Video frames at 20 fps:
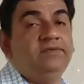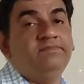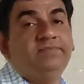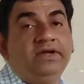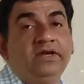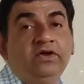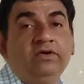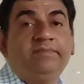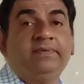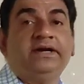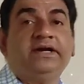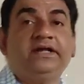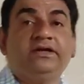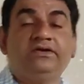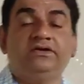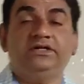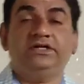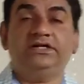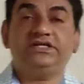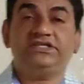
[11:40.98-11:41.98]
Below
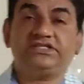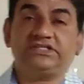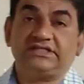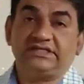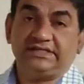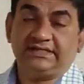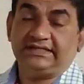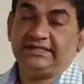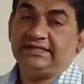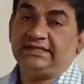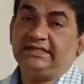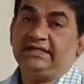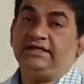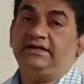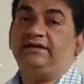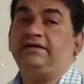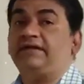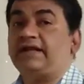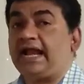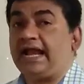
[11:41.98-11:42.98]
particulars,
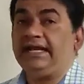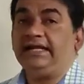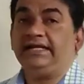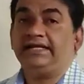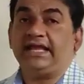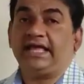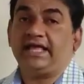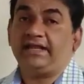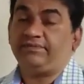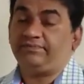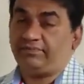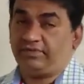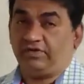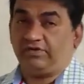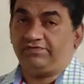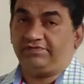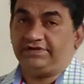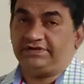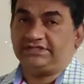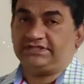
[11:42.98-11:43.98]
write their
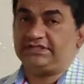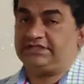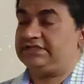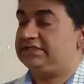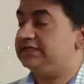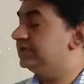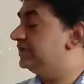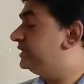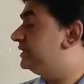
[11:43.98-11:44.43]
profits.